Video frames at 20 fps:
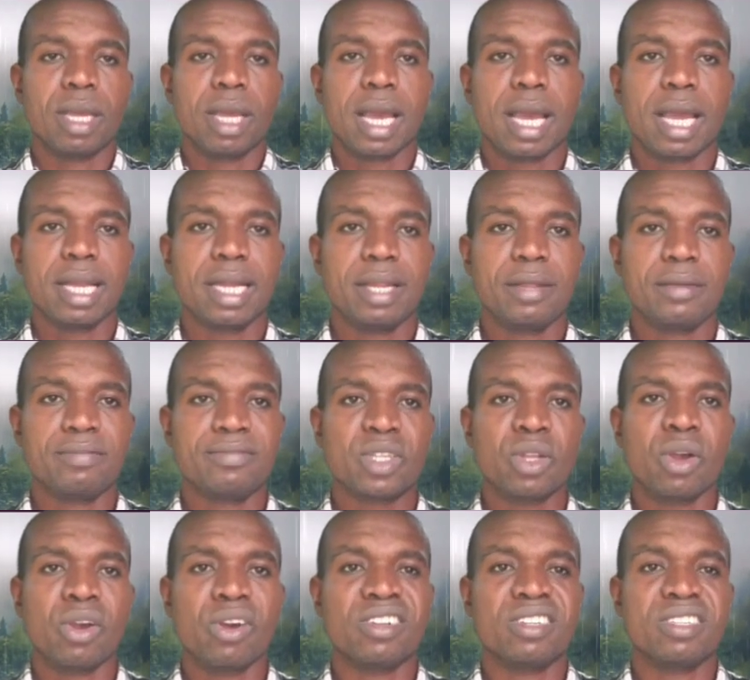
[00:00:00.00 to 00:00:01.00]
And the
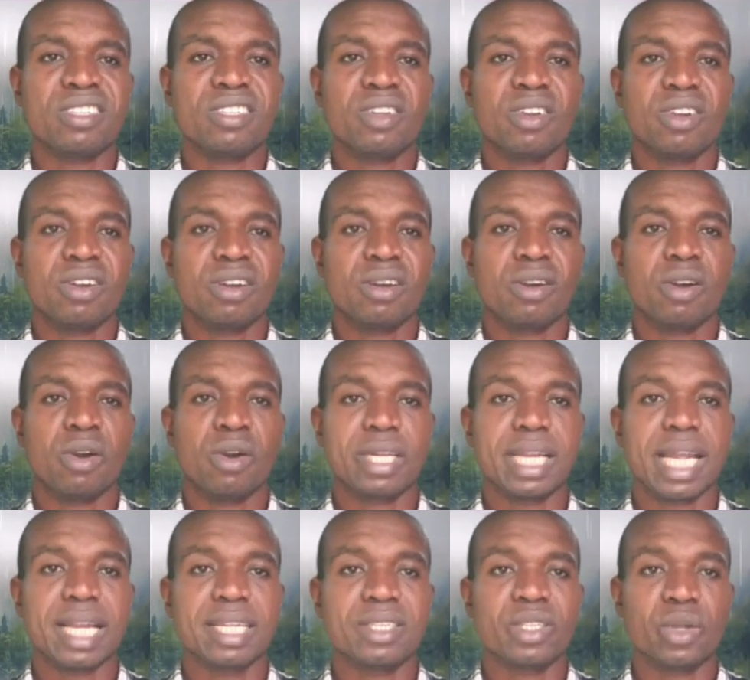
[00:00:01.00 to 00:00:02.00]
son or
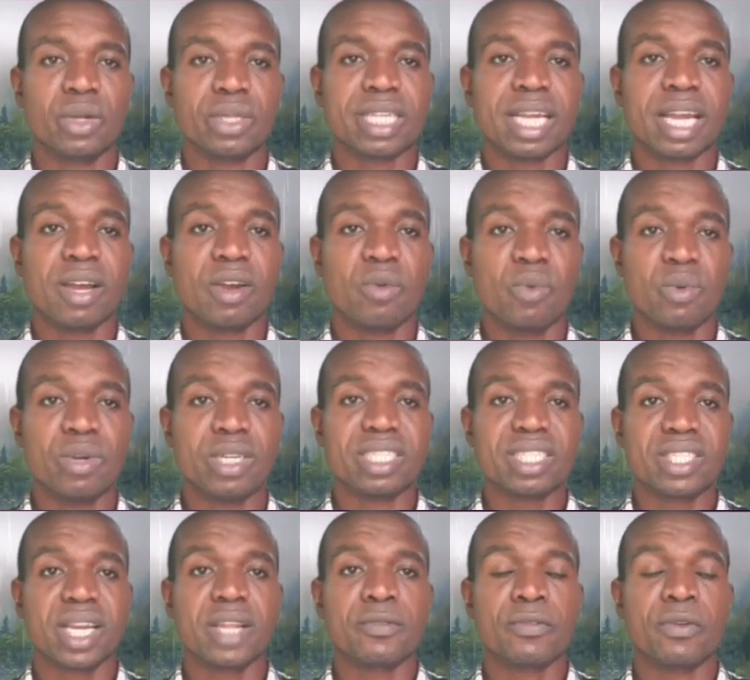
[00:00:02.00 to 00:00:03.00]
that daughter will
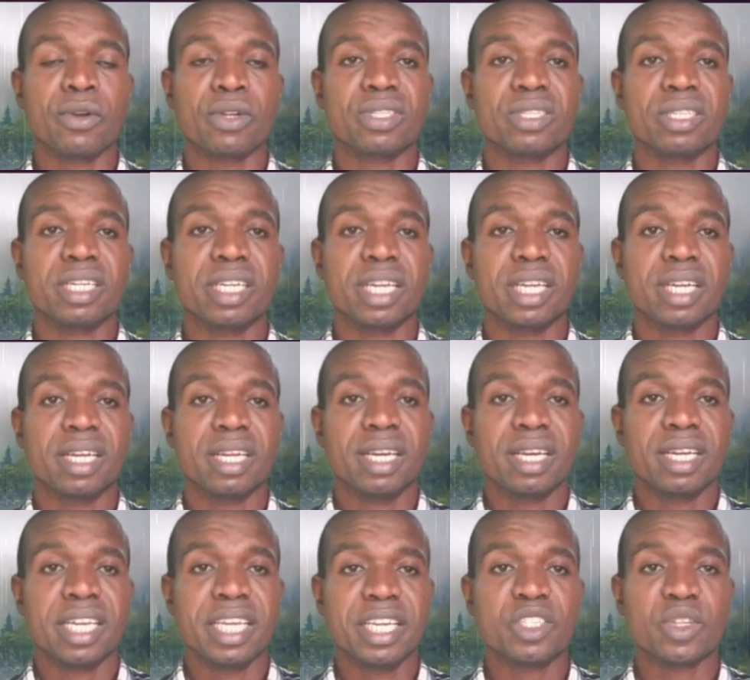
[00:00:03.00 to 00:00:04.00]
stretch forth
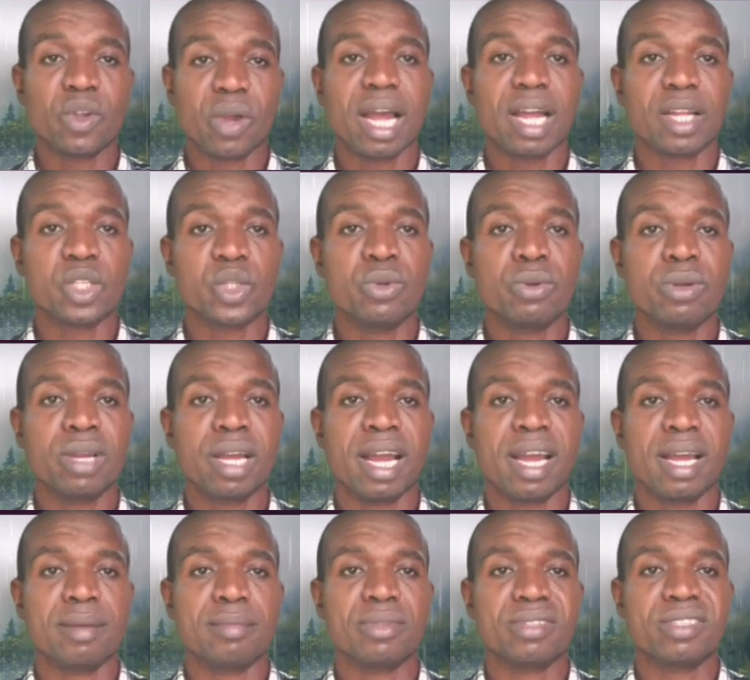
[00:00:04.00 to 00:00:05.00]
his or her 2
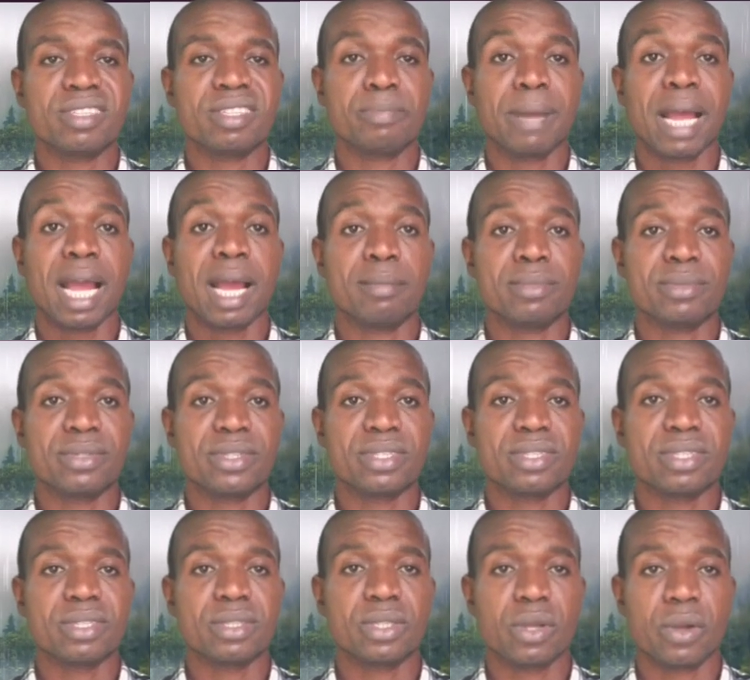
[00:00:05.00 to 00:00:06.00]

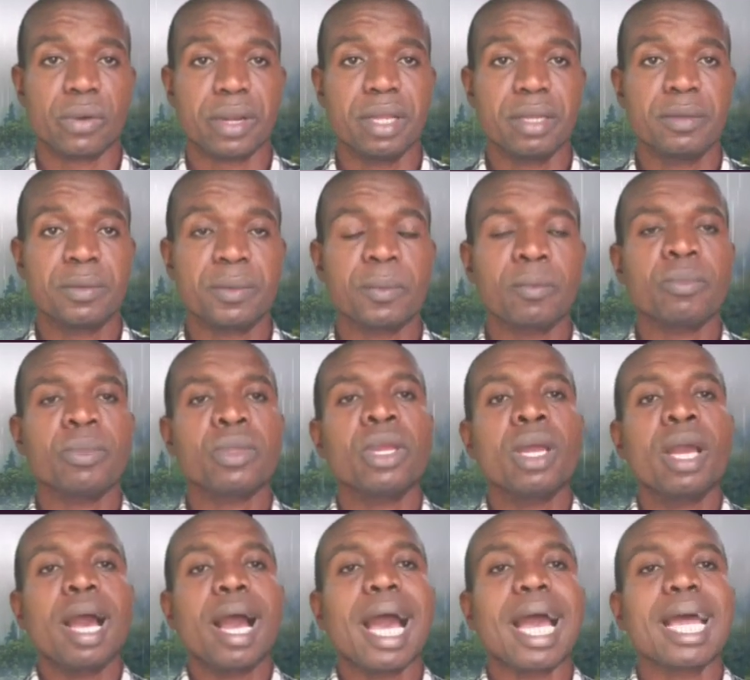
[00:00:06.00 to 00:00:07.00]
palms.
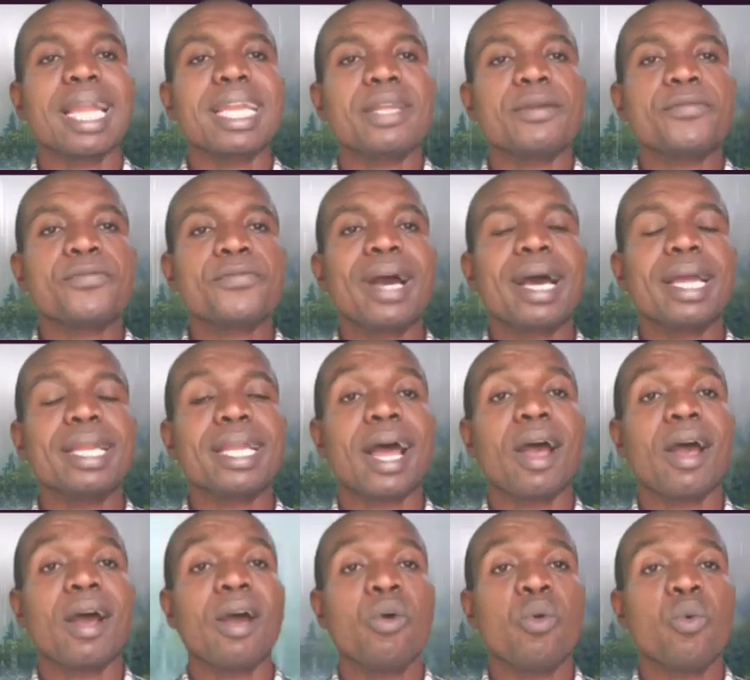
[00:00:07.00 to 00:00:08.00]
And the
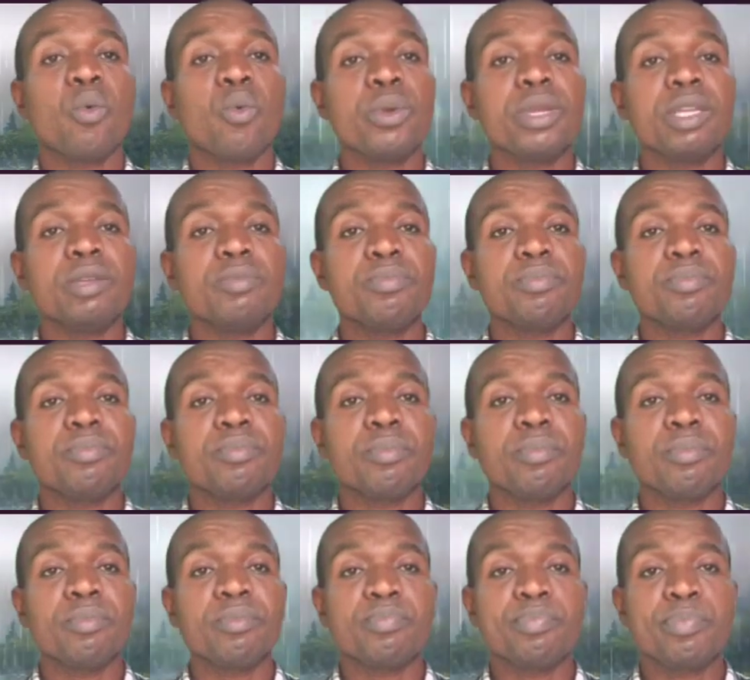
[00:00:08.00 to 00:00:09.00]
father will
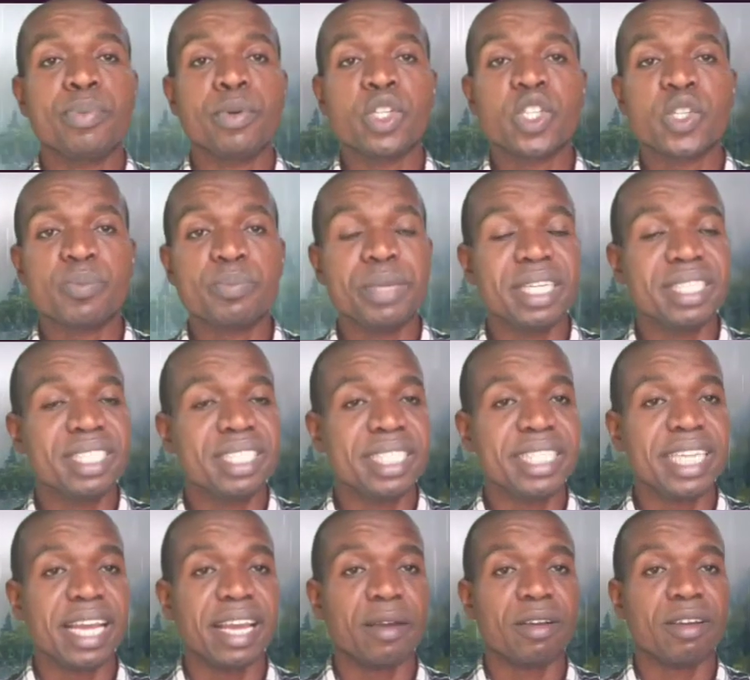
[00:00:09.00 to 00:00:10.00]
put spirit
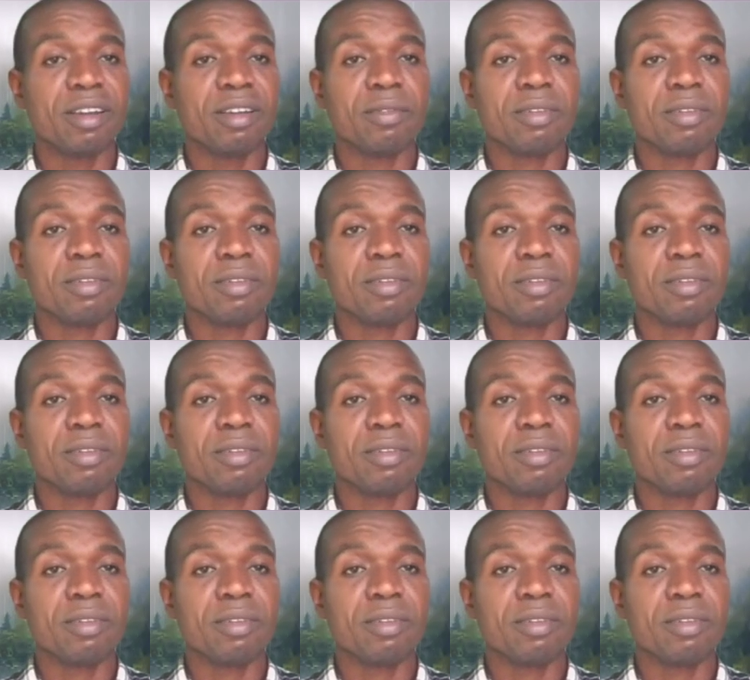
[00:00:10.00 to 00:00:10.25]
there.